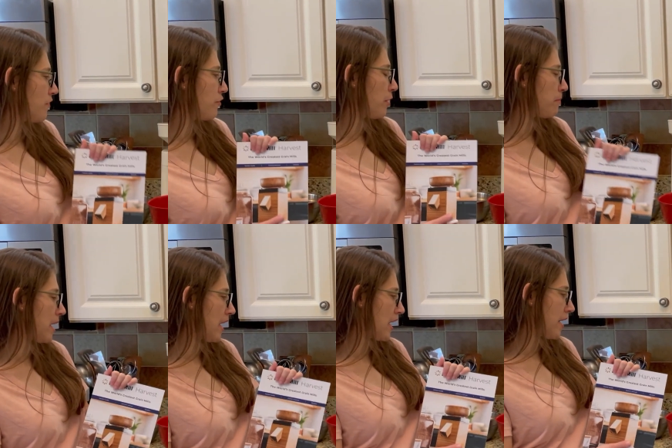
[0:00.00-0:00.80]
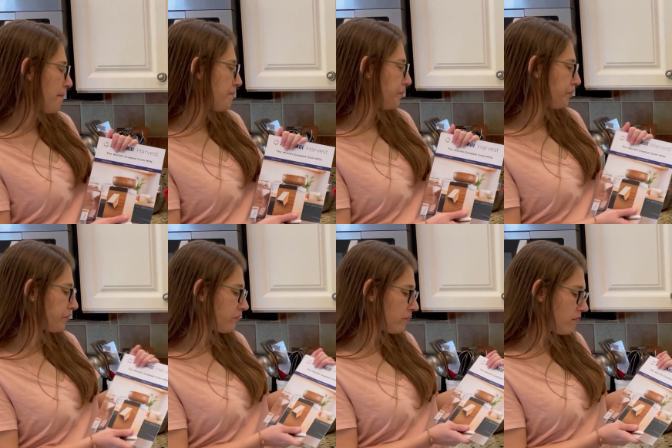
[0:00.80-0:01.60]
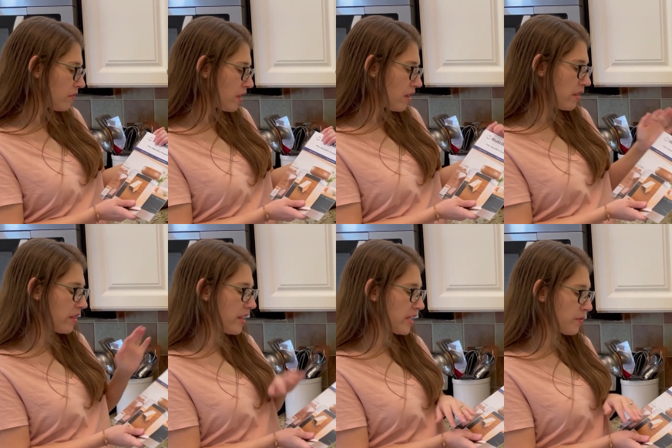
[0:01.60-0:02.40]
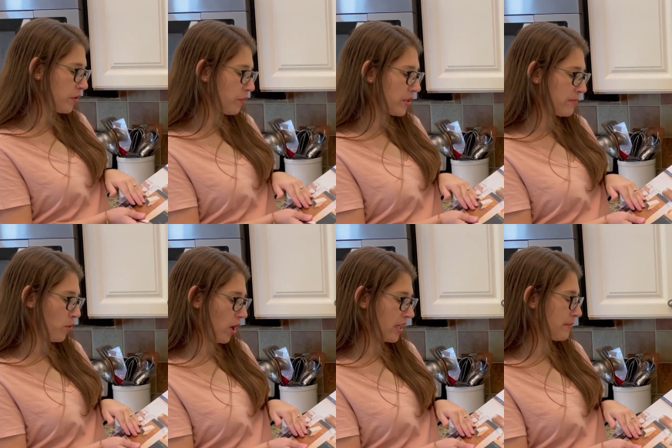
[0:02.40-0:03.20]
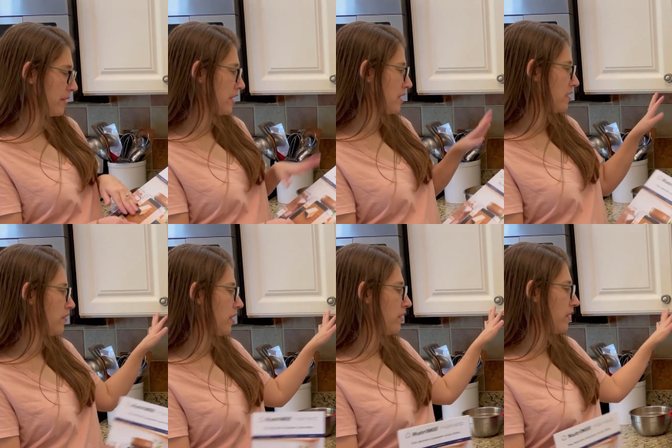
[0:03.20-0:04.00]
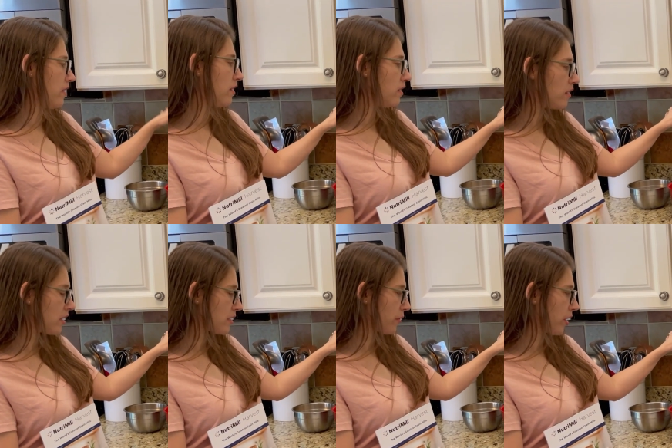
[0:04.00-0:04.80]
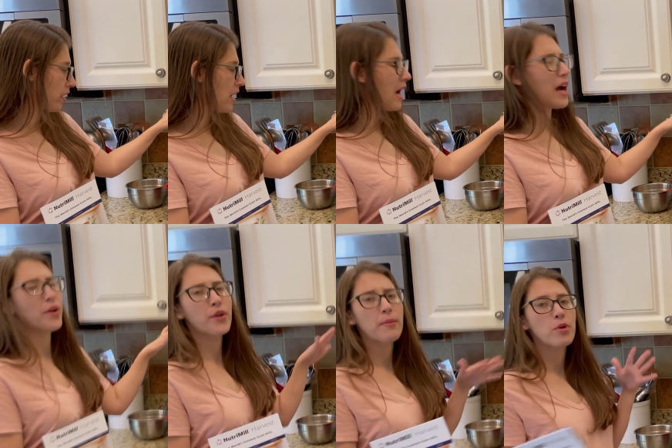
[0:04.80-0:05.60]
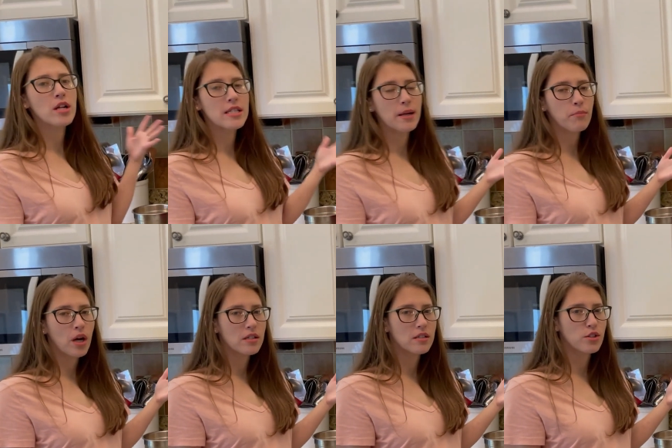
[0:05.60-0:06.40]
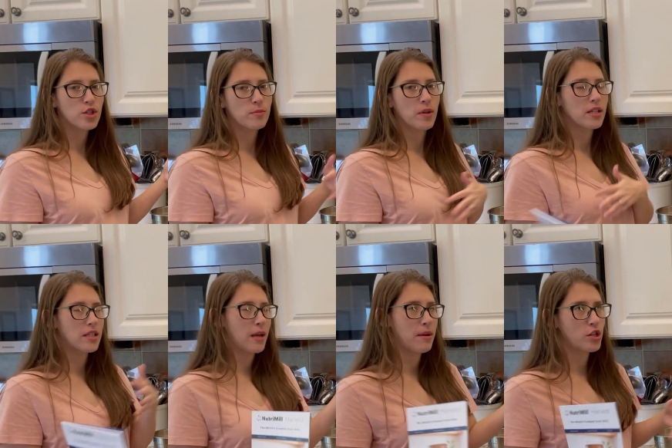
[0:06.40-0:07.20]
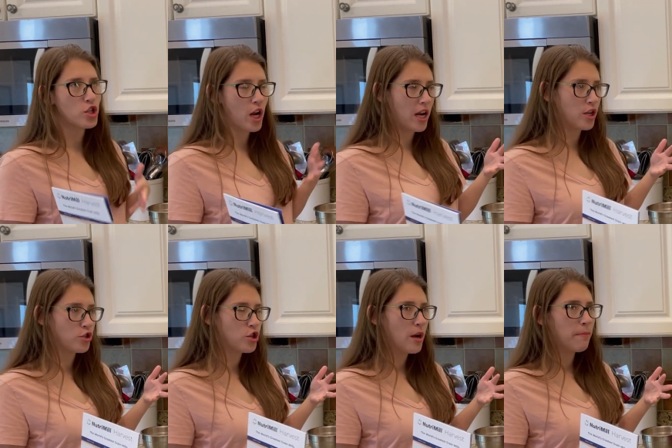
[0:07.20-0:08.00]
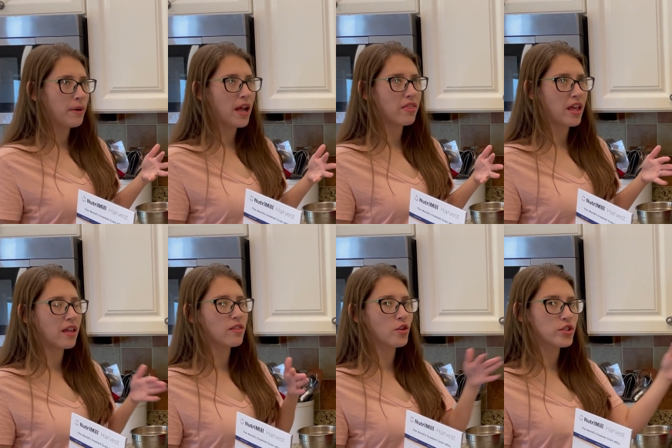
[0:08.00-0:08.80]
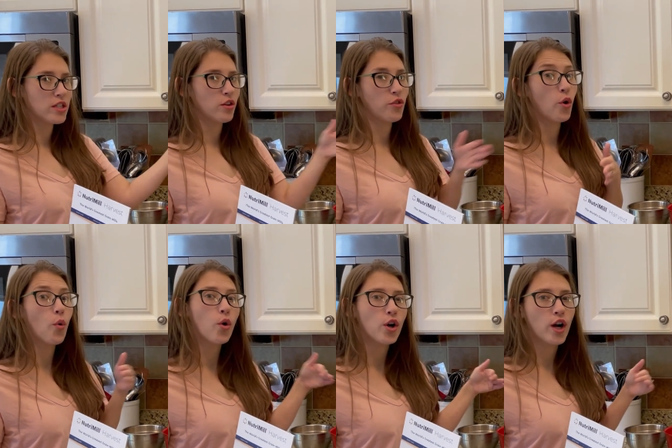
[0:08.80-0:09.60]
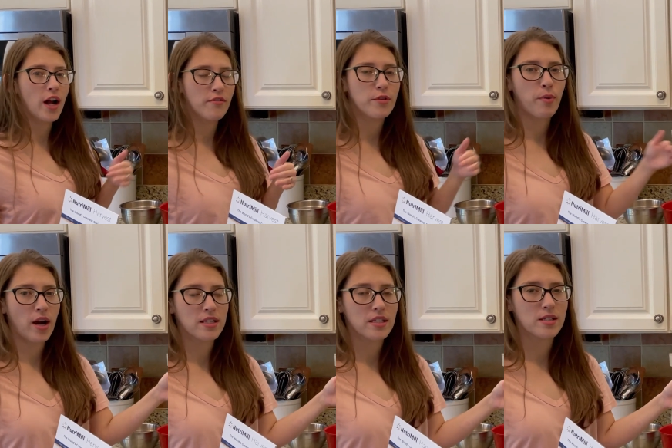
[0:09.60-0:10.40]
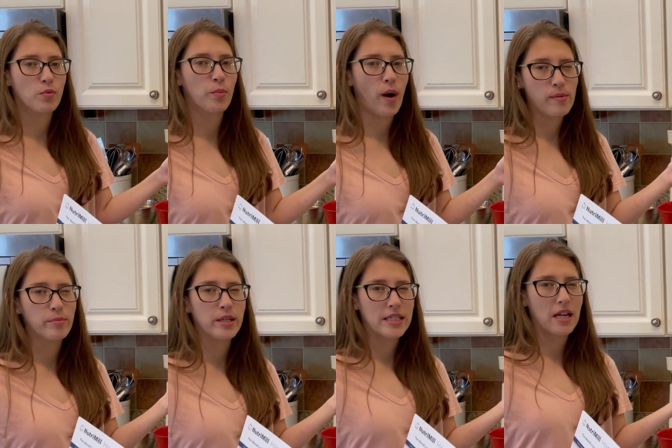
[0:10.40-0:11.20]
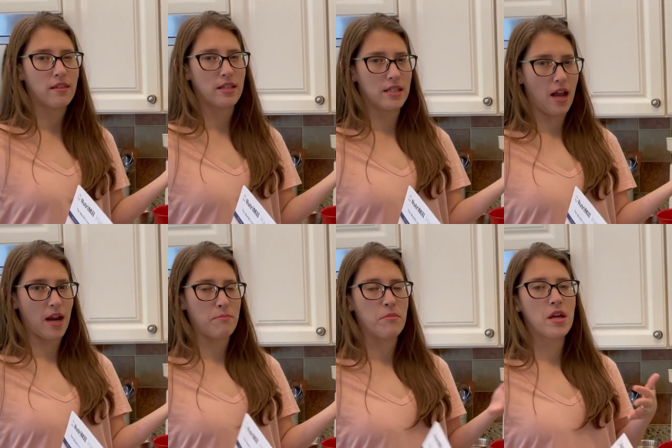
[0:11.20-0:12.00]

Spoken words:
for me, this one was more expensive than this one. I don't know, I'm not saying prices just because they may change, but I think they'll still, the order of the prices will probably stay the same,